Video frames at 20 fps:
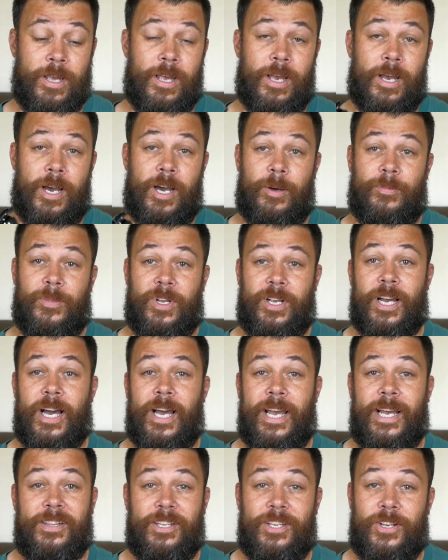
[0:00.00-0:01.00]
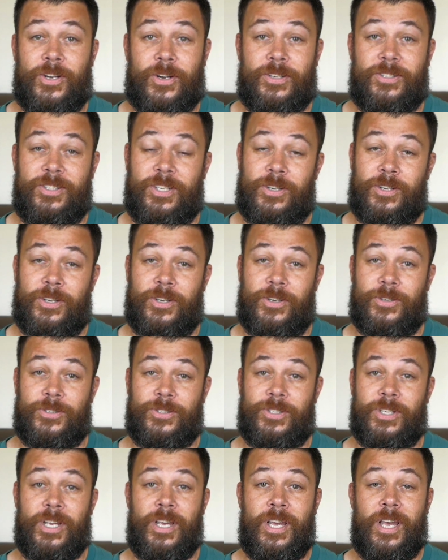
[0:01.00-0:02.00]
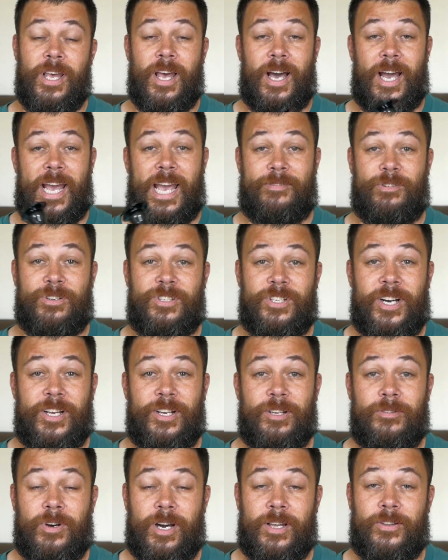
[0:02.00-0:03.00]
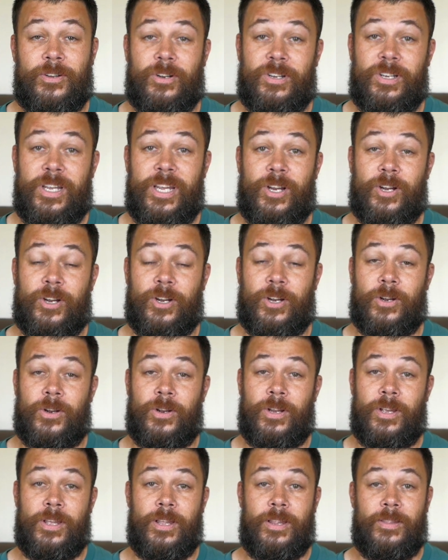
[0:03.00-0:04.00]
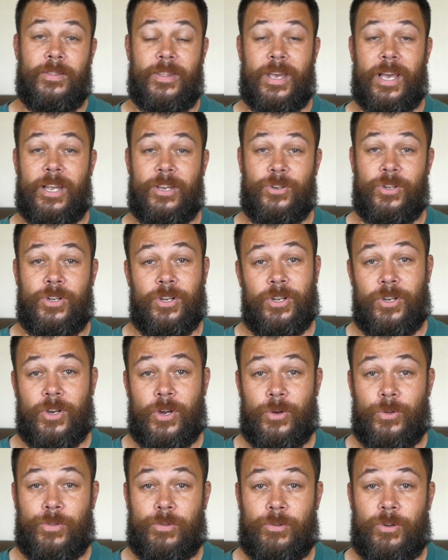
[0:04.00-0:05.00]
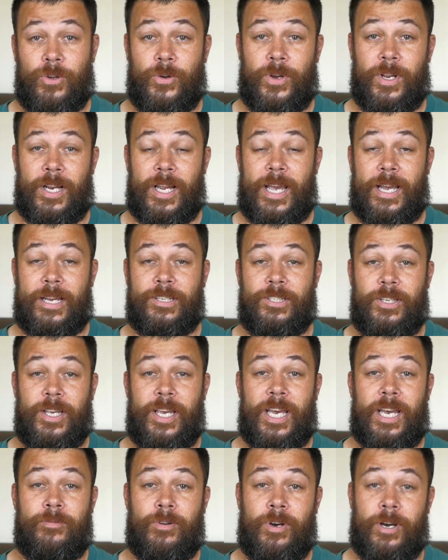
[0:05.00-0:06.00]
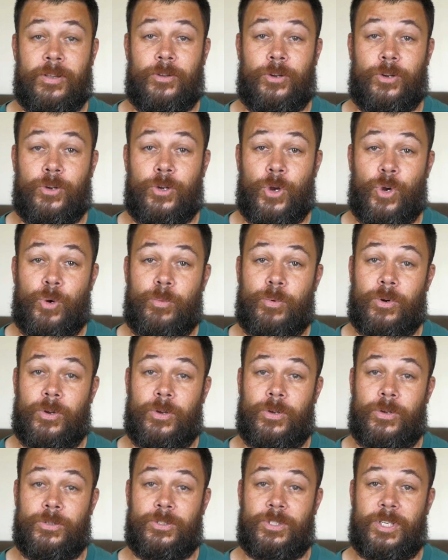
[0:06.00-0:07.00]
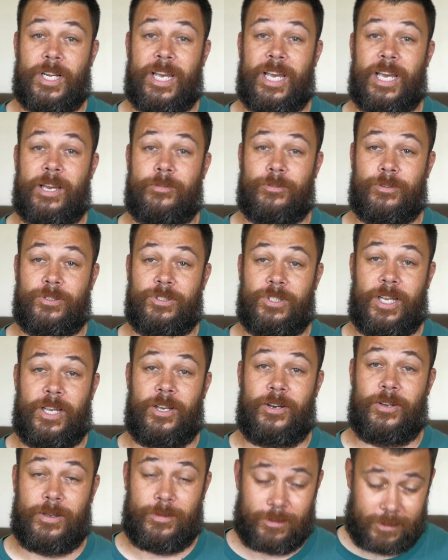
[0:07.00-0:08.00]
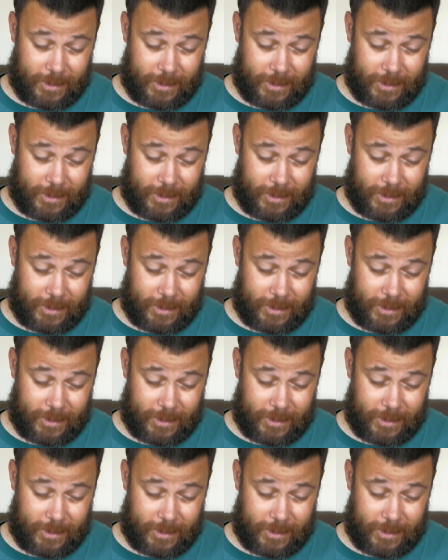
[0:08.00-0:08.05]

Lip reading: The guy at the yard sale goes, I have a ton of other gear that you can go through and I actually have other GoPros that I have for sale. And I was